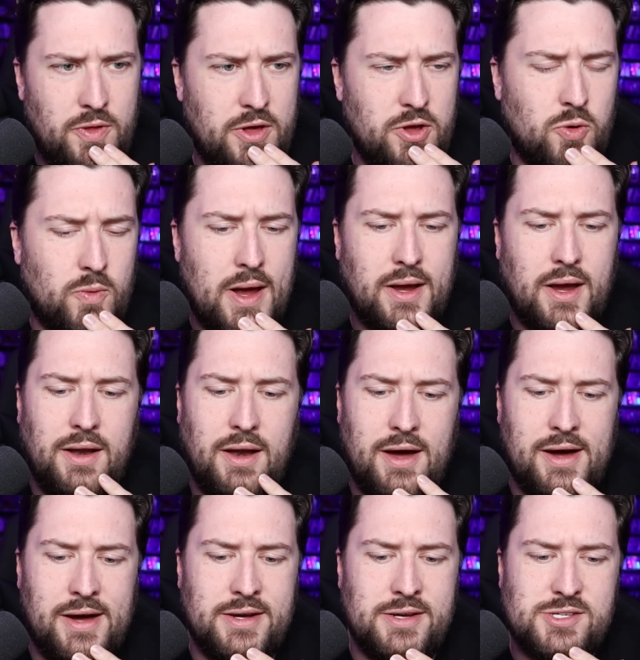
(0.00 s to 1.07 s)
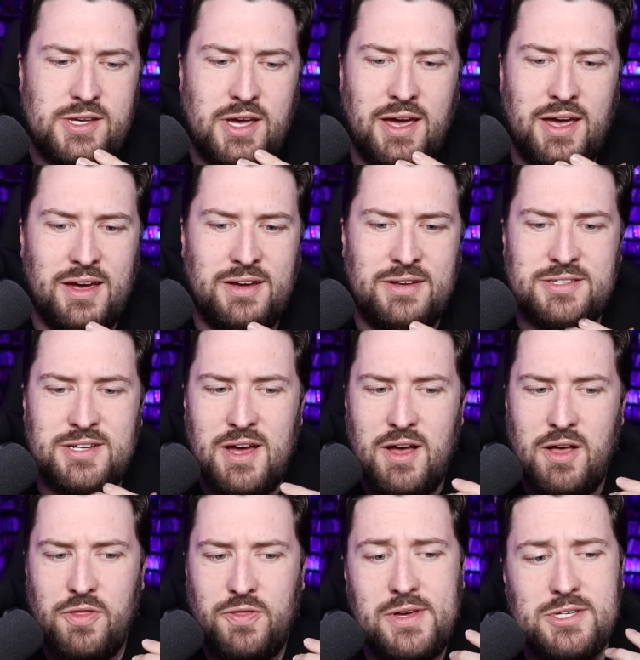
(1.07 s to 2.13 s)
that you'll recognize. And
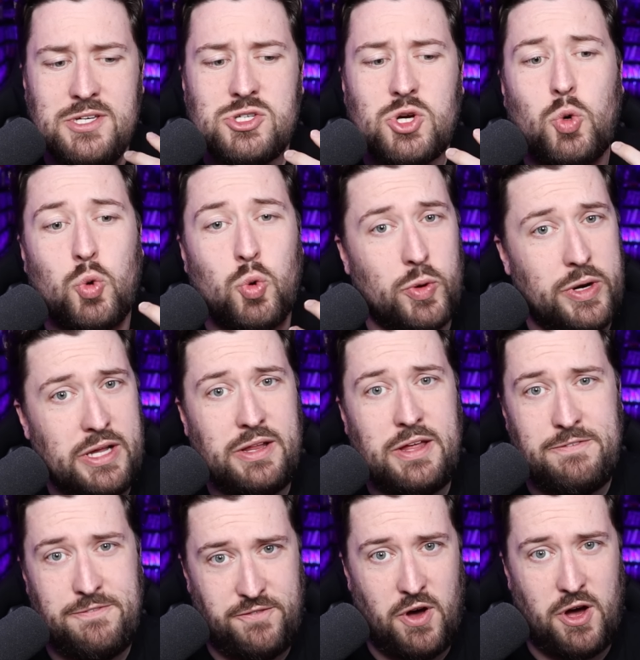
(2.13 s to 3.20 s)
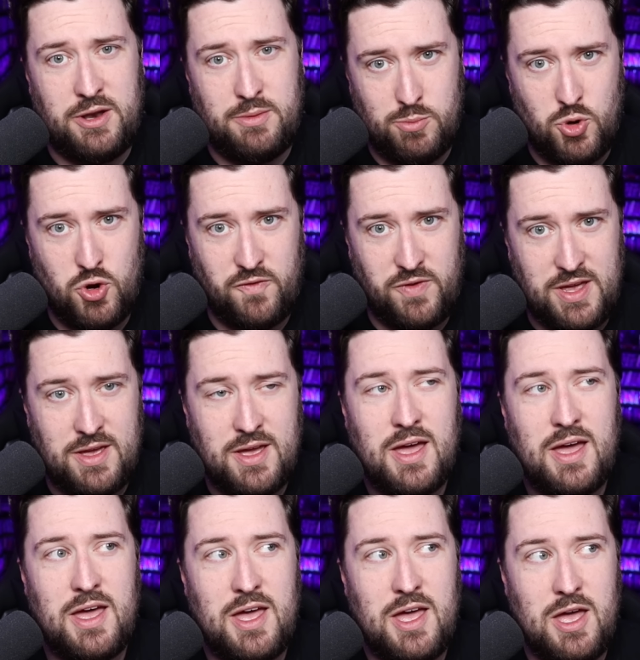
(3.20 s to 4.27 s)
this is a really fun movie
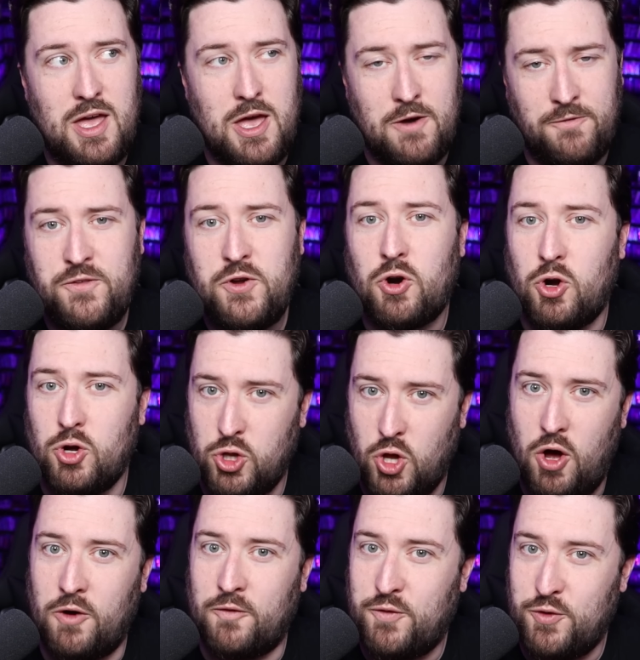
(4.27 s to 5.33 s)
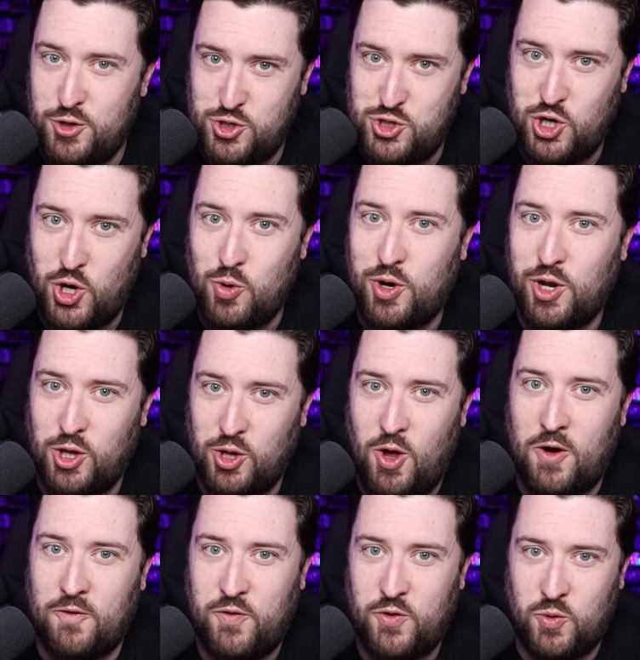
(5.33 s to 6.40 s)
if you're along for the joke and
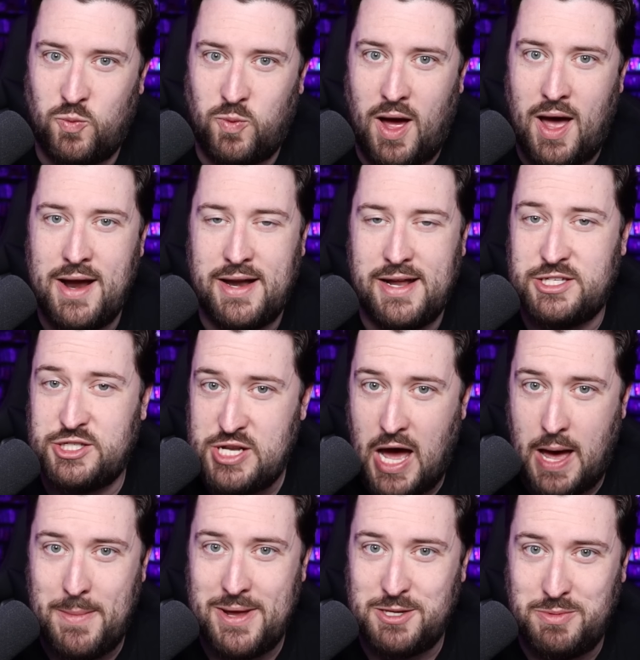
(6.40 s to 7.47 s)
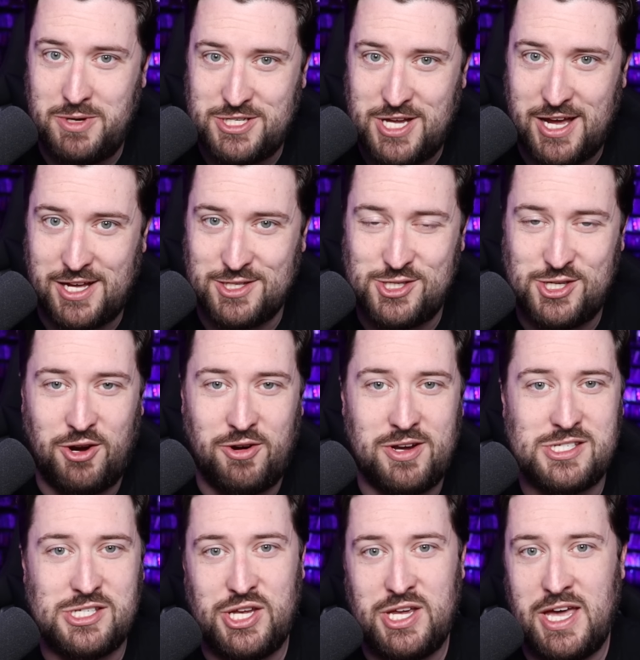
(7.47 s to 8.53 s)
along for the ride. It's not meant to be taken
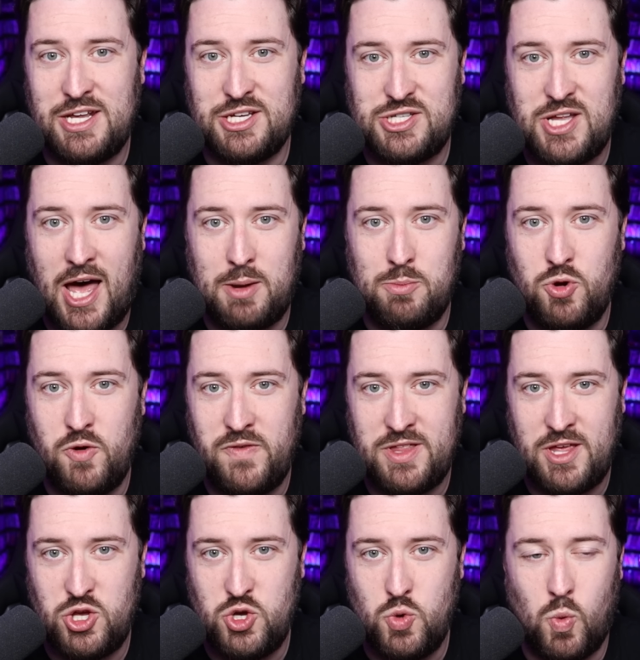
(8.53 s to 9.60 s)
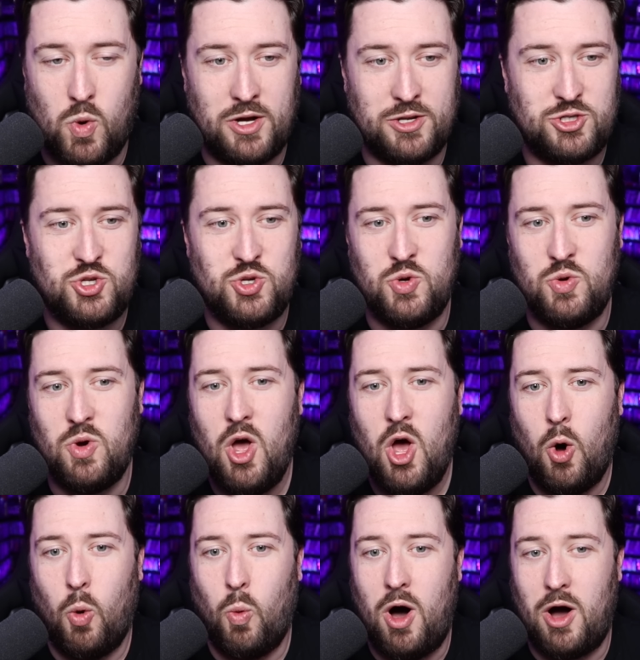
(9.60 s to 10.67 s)
seriously. It is not a movie that you want to
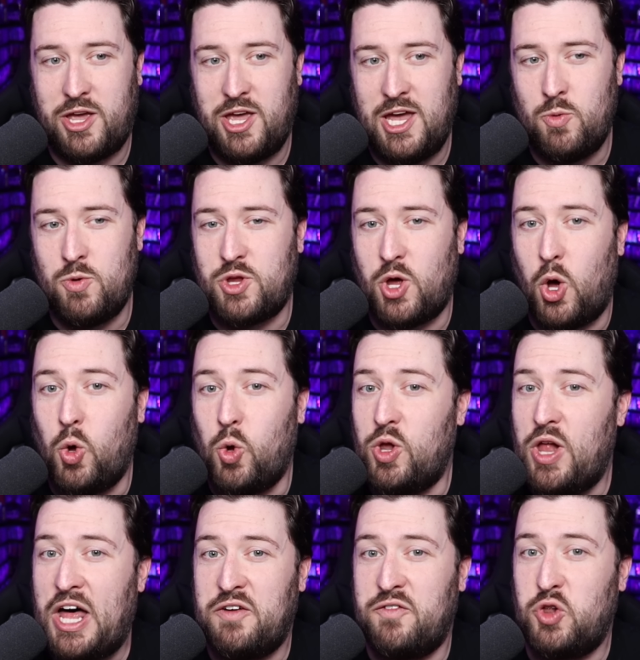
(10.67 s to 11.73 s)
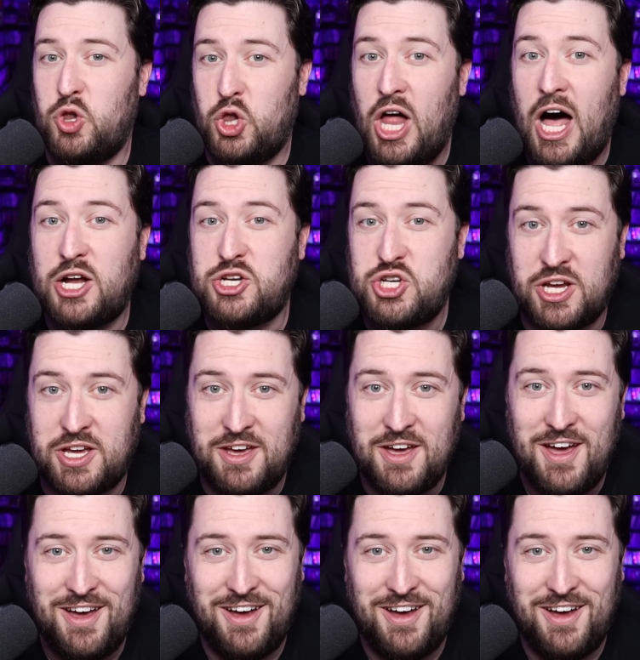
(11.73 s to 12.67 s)
walk in with a whole lot of logic.